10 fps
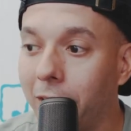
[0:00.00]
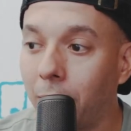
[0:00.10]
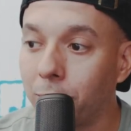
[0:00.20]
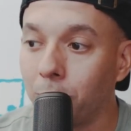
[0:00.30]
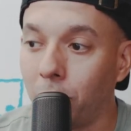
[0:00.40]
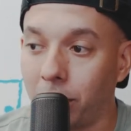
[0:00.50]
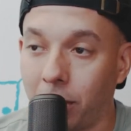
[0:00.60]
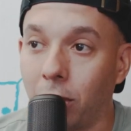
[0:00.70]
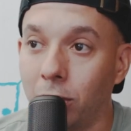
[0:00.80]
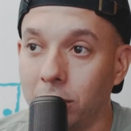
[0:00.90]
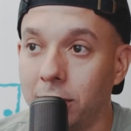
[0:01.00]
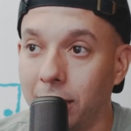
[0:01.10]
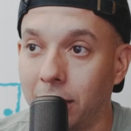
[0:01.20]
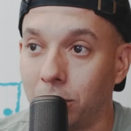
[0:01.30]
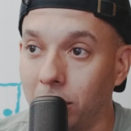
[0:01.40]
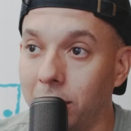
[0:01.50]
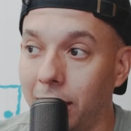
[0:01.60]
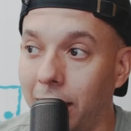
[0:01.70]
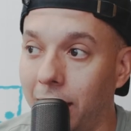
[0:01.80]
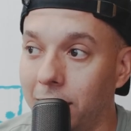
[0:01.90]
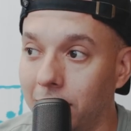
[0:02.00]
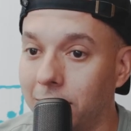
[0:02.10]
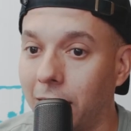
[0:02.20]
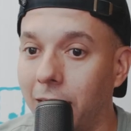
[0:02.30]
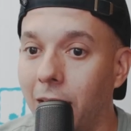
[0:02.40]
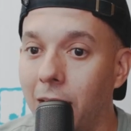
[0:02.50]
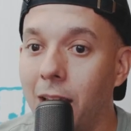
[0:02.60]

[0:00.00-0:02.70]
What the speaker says: comfortable in our own skin as real estate agents, like,